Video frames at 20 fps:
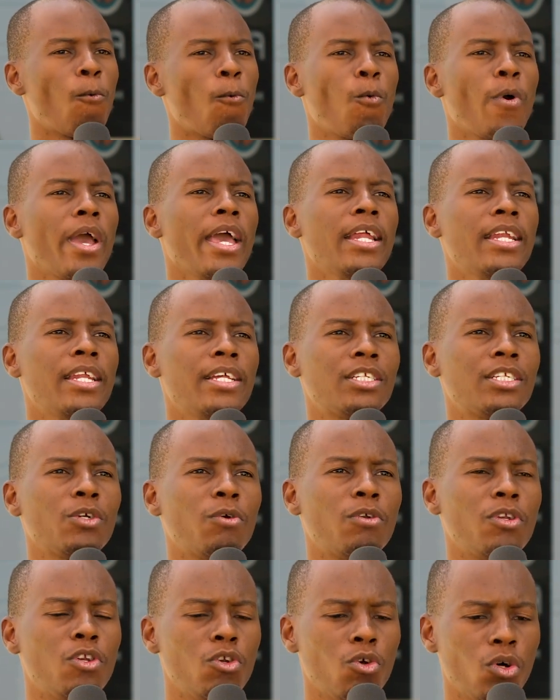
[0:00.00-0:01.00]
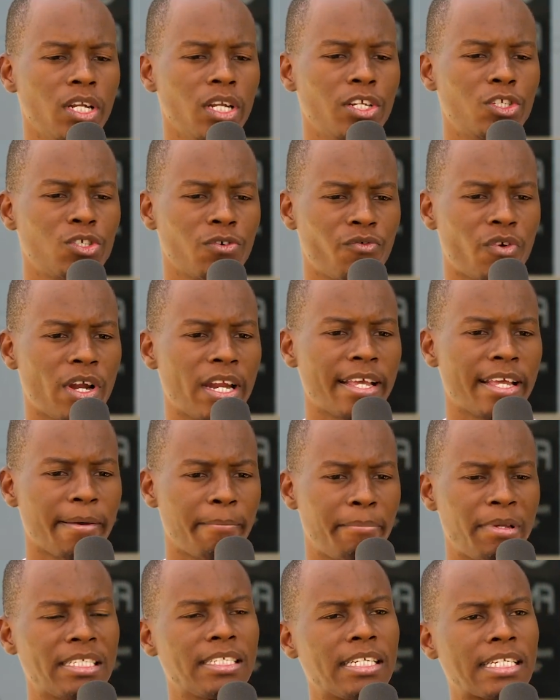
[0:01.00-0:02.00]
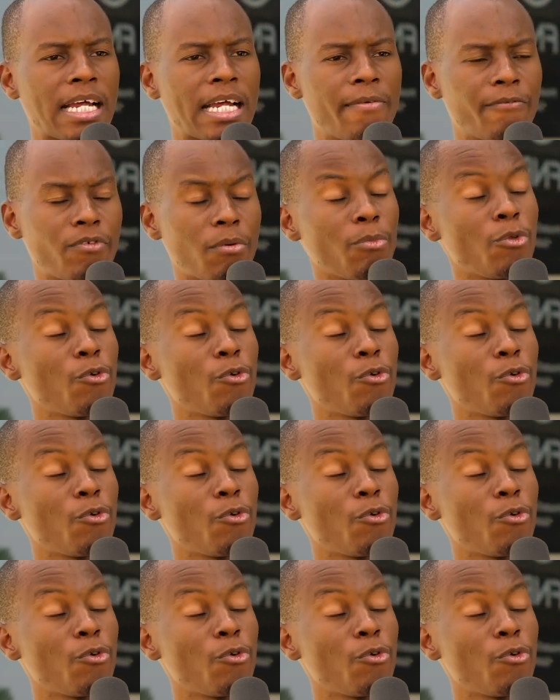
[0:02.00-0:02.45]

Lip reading: Where does your knowledge of running a business come from?